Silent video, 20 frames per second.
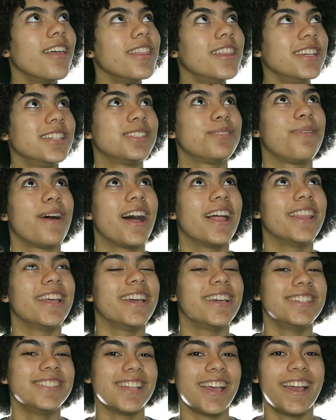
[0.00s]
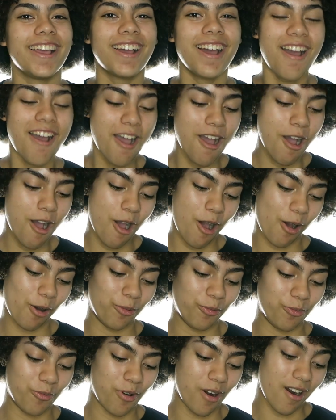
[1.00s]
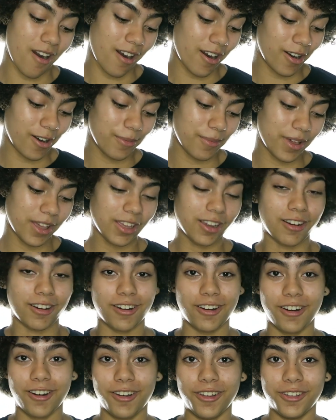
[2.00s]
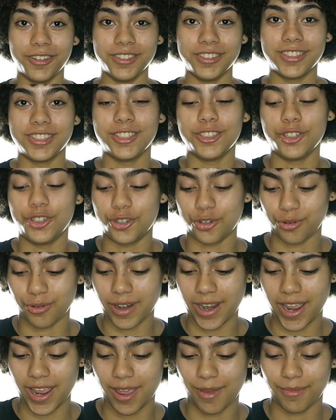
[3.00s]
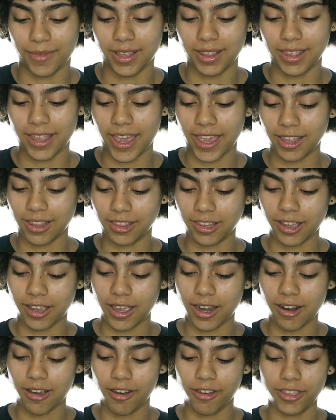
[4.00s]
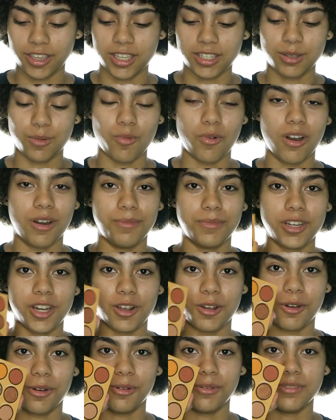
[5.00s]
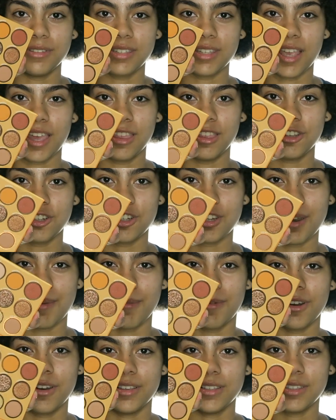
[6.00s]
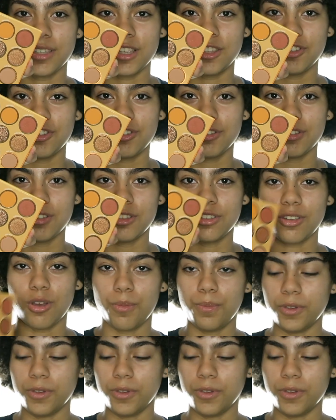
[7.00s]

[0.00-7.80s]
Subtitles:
this palette is like a warm girl's dream. Like, look at all these warm tones and the shimmers. It's just so